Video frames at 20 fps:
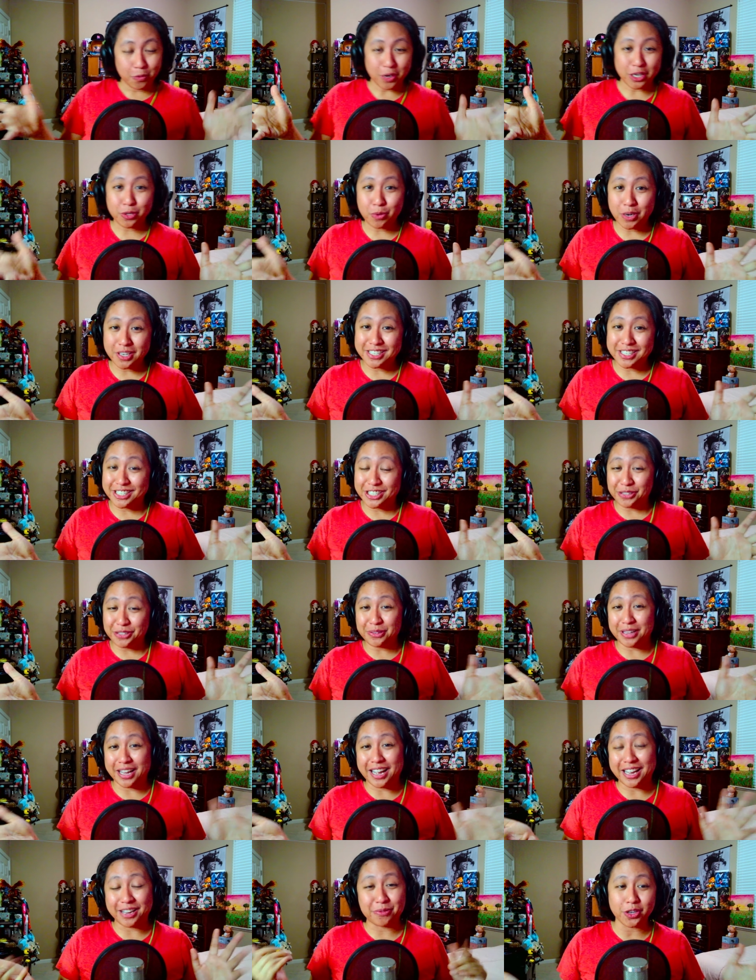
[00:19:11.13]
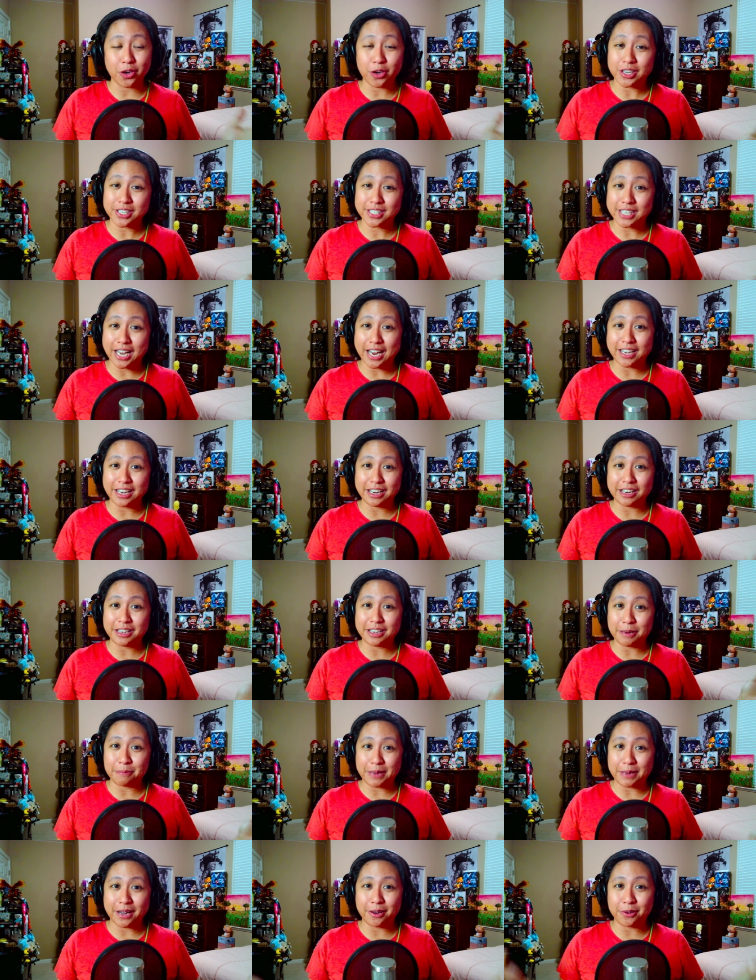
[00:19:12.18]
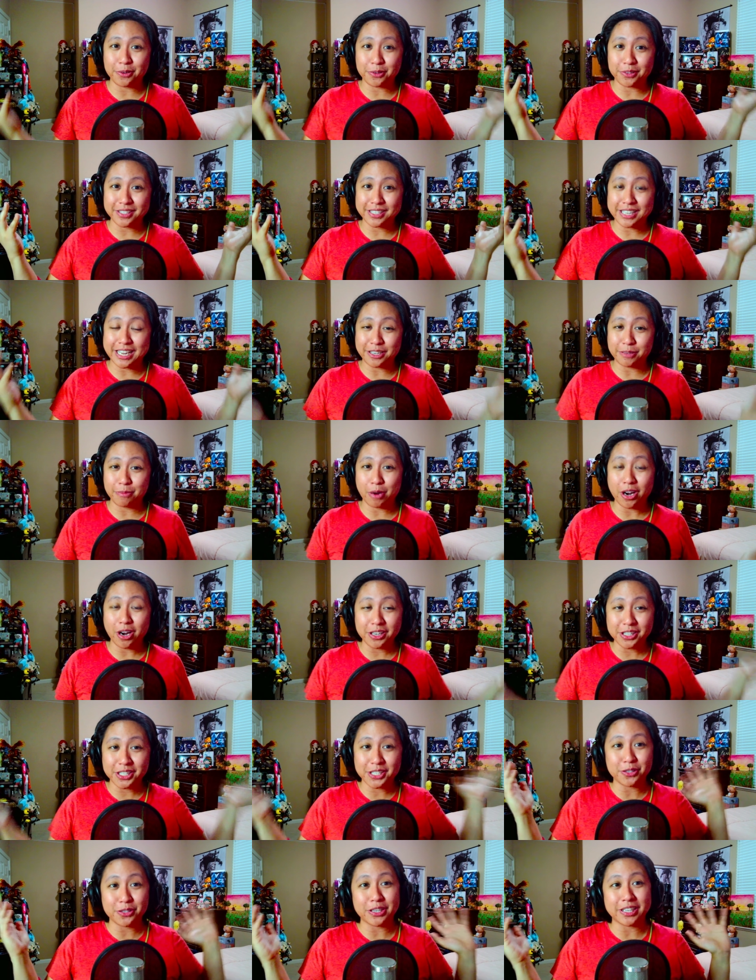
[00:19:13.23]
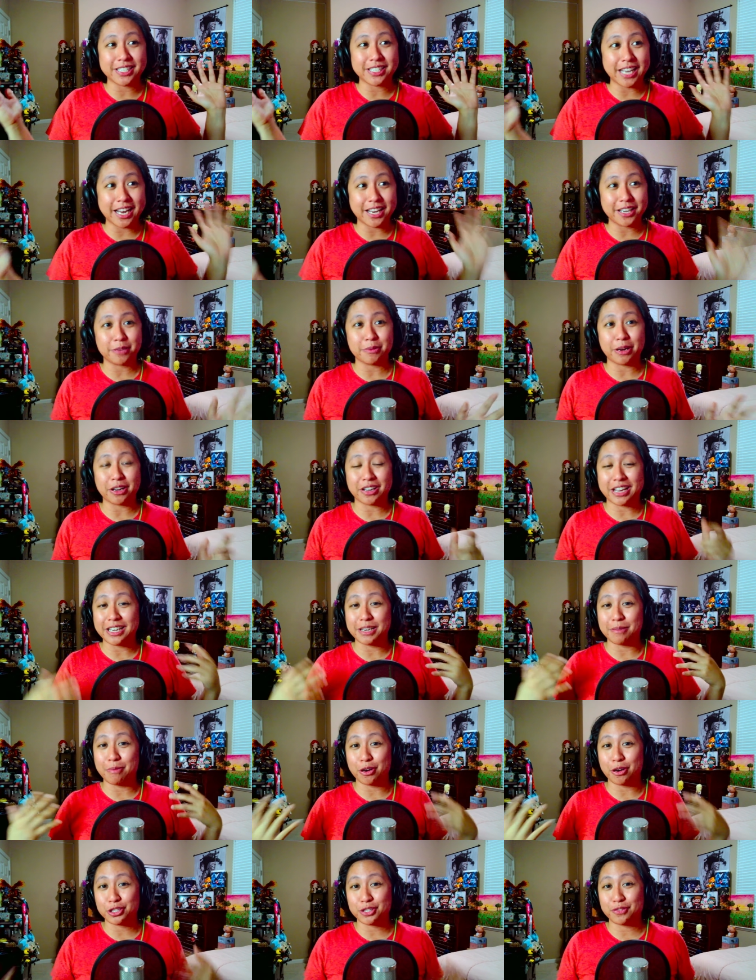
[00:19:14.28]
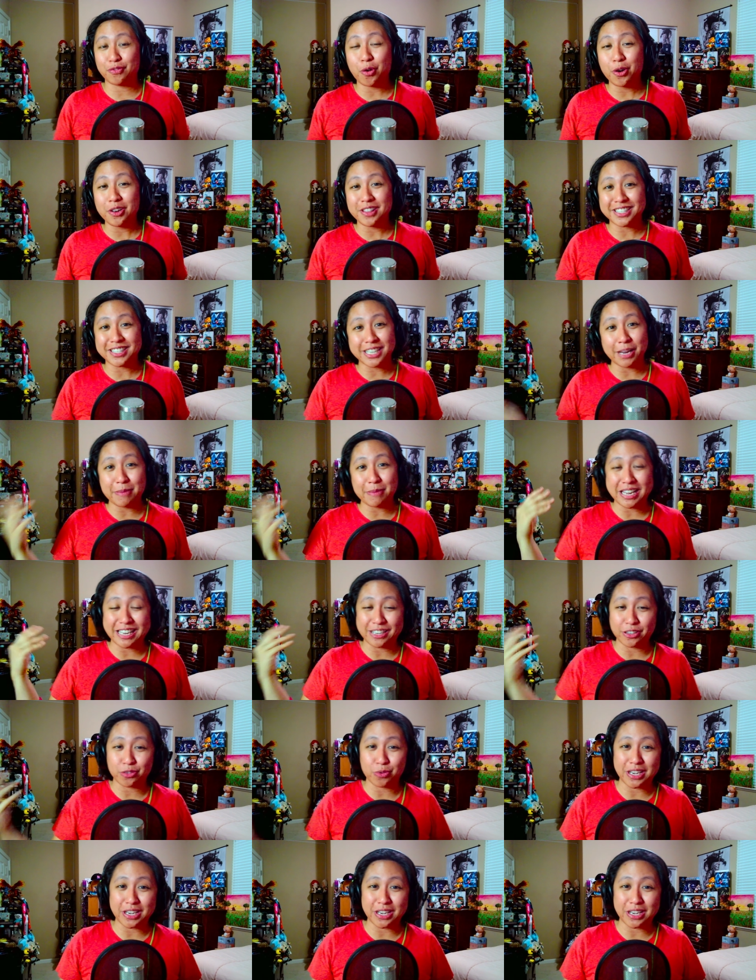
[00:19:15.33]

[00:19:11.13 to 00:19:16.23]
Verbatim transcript: Which one did you like? Are you excited about Kingdom Hearts? Are you excited about Kingdom Hearts 4 that's coming in